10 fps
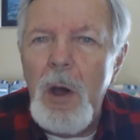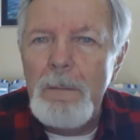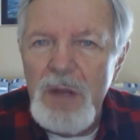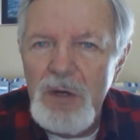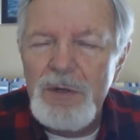A
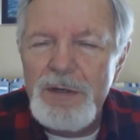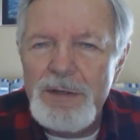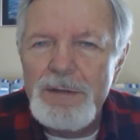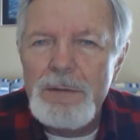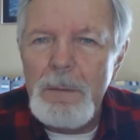
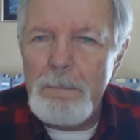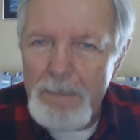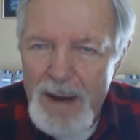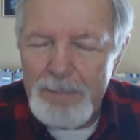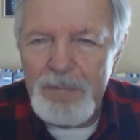Million
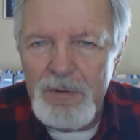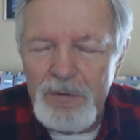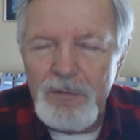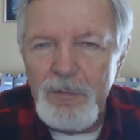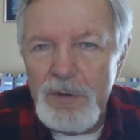
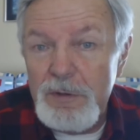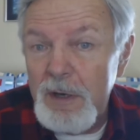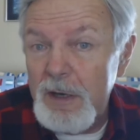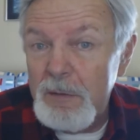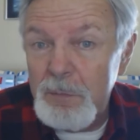Baptist, which
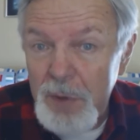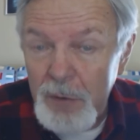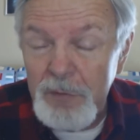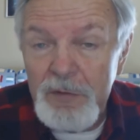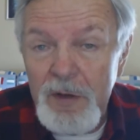I
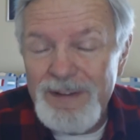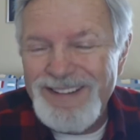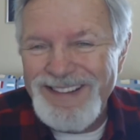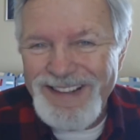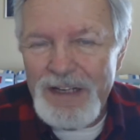post
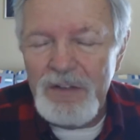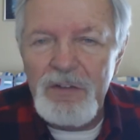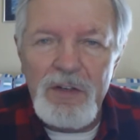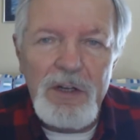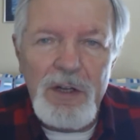
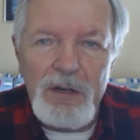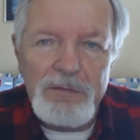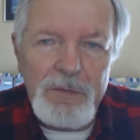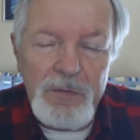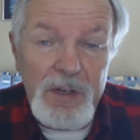things in there
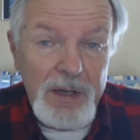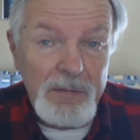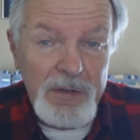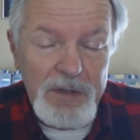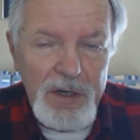from
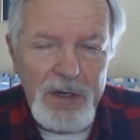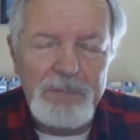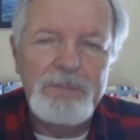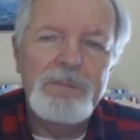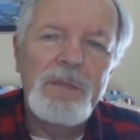time to
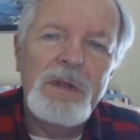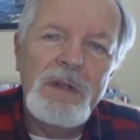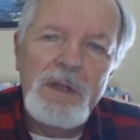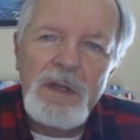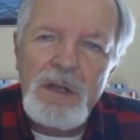time.
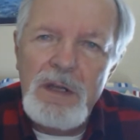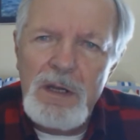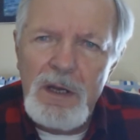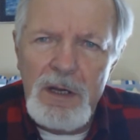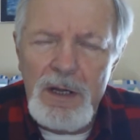
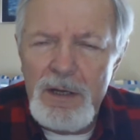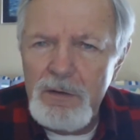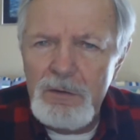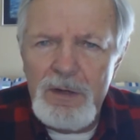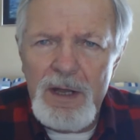And I
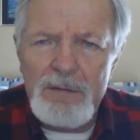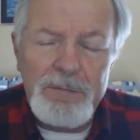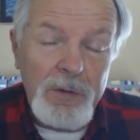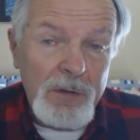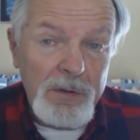do that
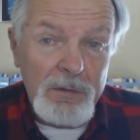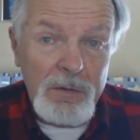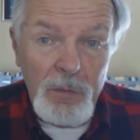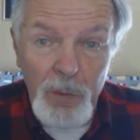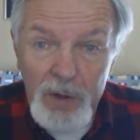for
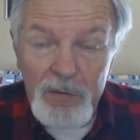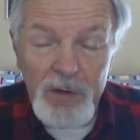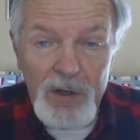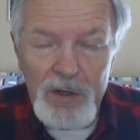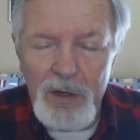the
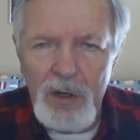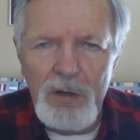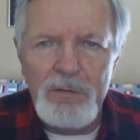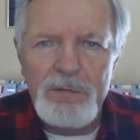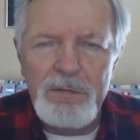reason
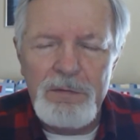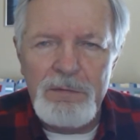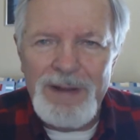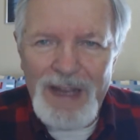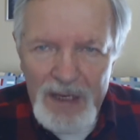of
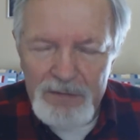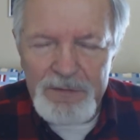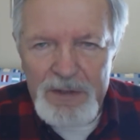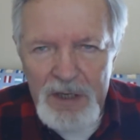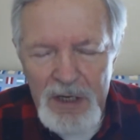
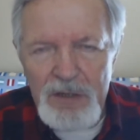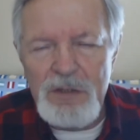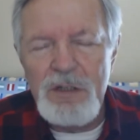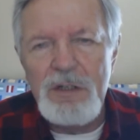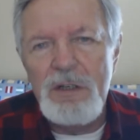
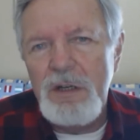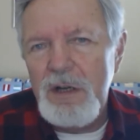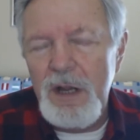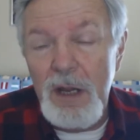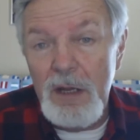edification
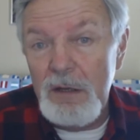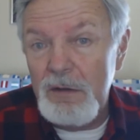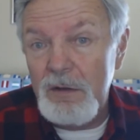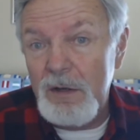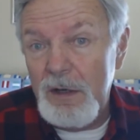and